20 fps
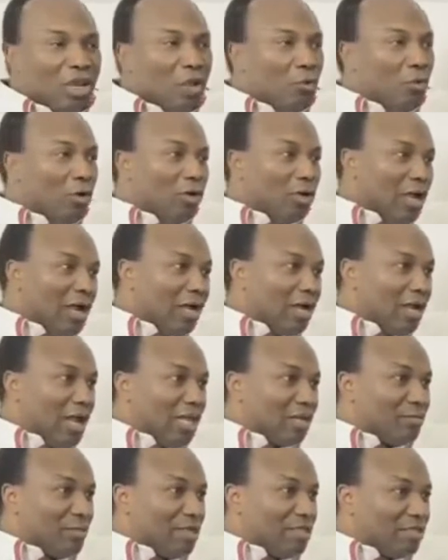one
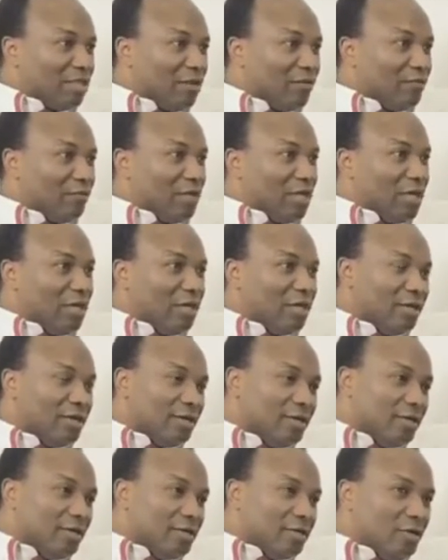like myself there,
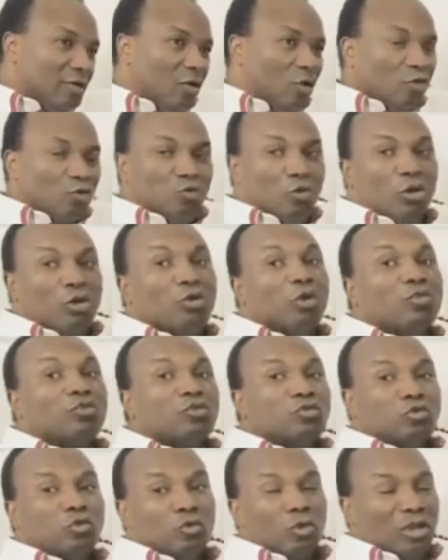or one or
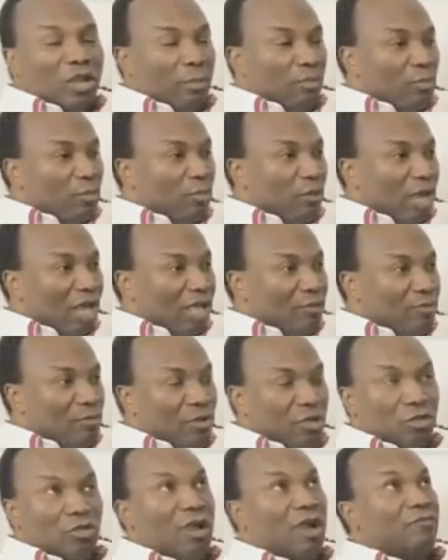two other people like me.
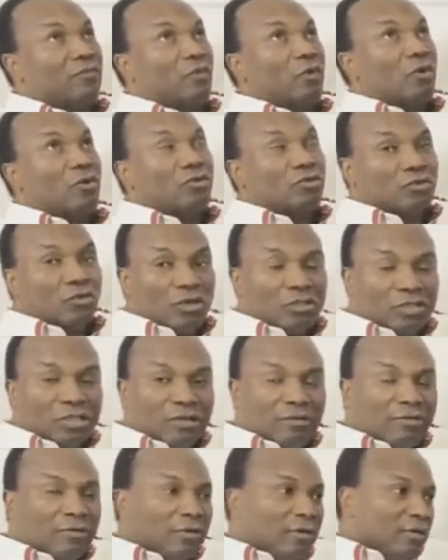You have to control
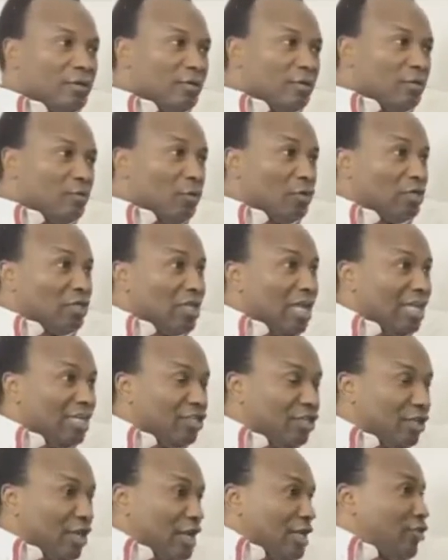yourself. But in
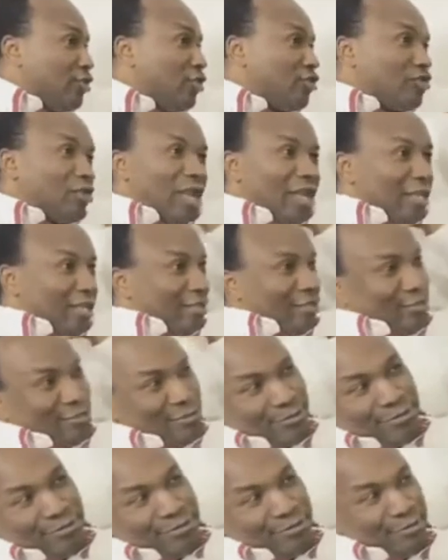Nigeria, it's just like
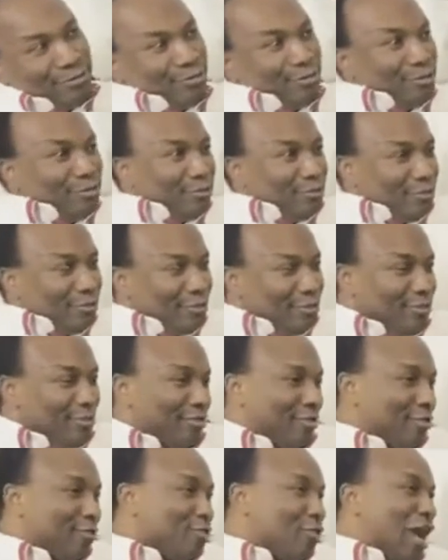
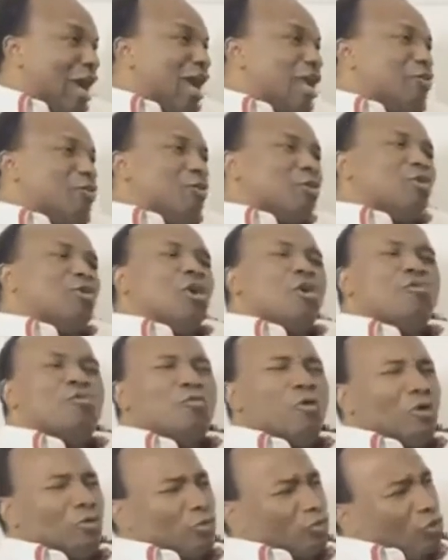so. I would not
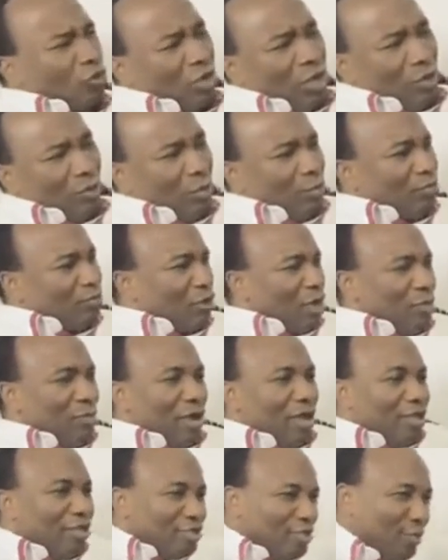want to talk about
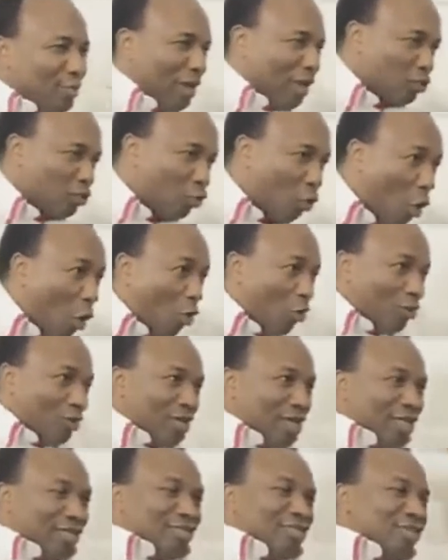tribalism at all
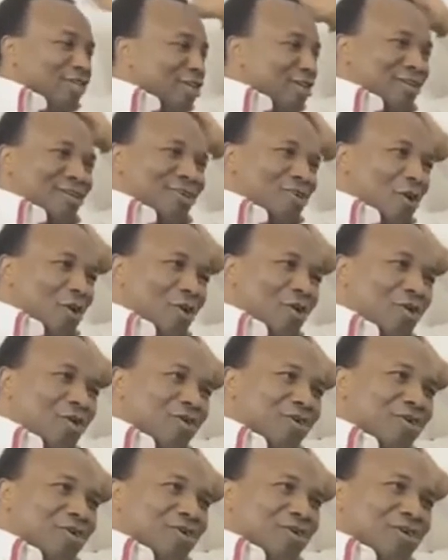in Nigeria. No,
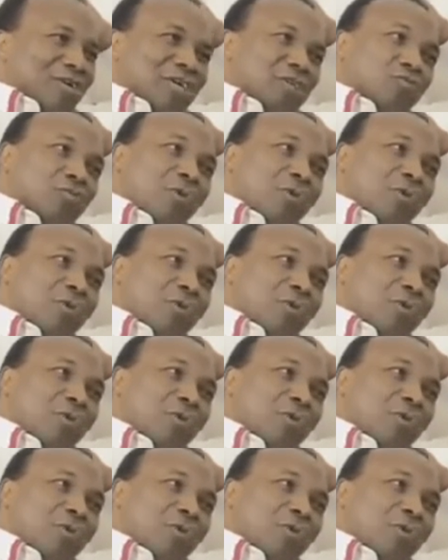and